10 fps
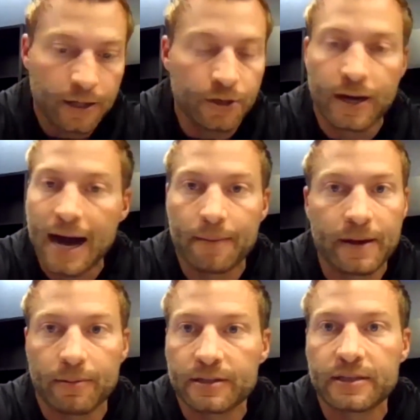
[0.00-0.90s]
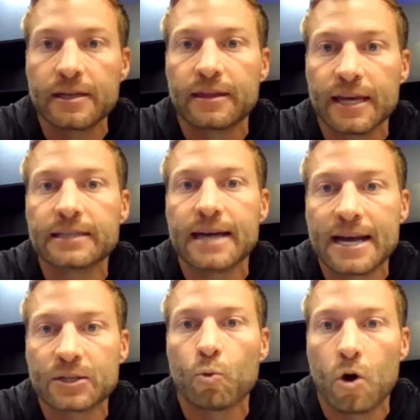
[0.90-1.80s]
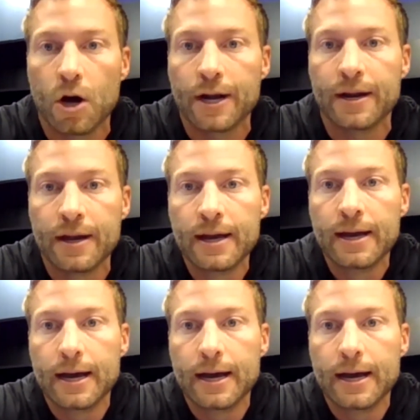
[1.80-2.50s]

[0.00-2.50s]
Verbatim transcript: you got to be able to see things as one. And